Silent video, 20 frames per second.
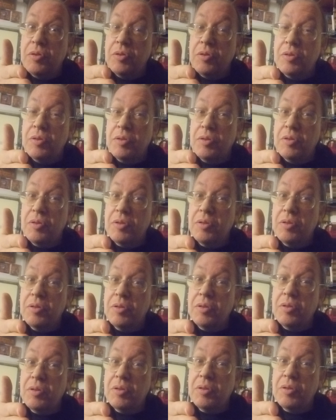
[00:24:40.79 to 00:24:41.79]

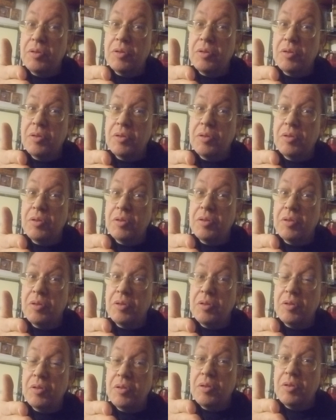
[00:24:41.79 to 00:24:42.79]

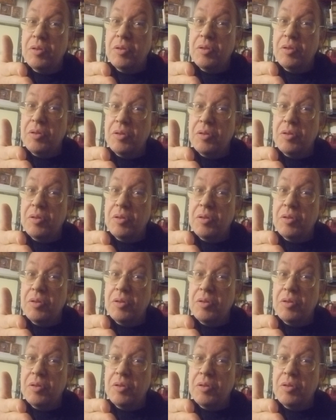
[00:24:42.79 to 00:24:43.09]
(silence)